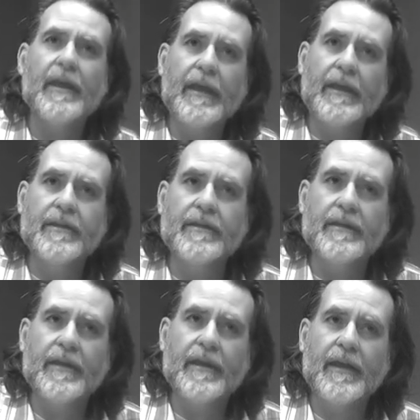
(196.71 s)
And
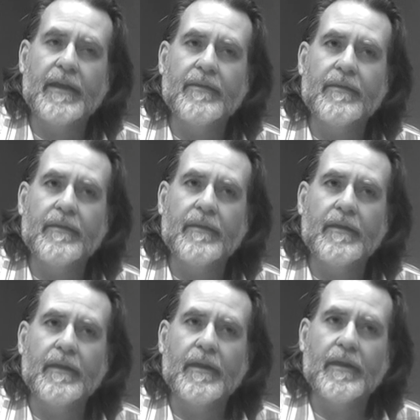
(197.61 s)

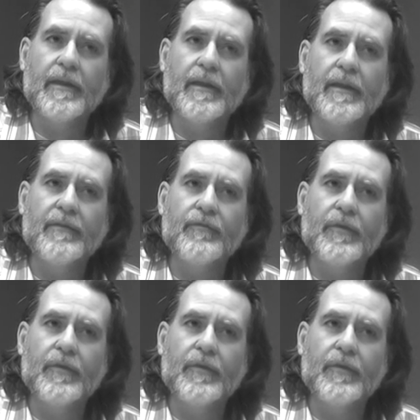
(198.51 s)
if